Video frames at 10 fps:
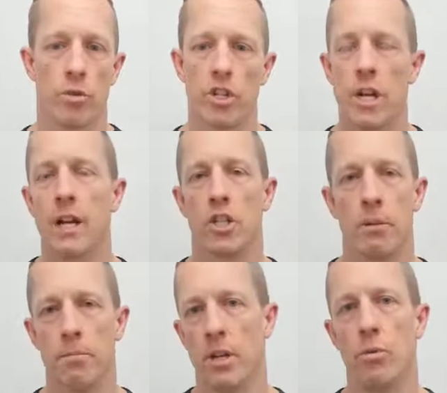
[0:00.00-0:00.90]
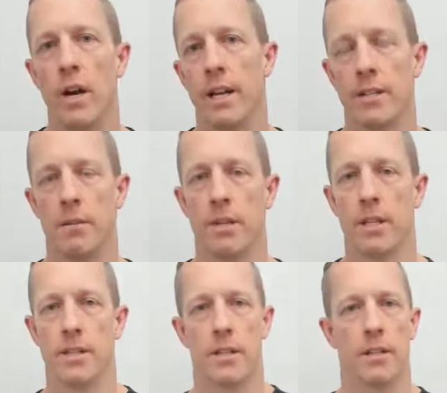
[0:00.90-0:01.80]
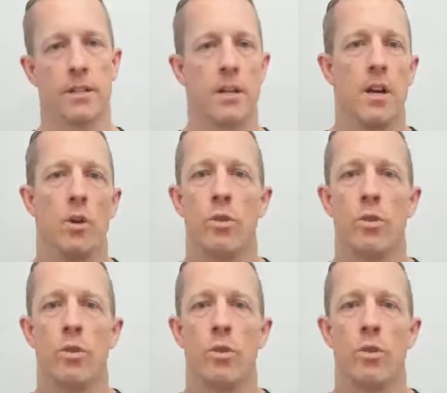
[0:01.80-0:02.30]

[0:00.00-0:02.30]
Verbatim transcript: We're just kind of chipping away at some of these things,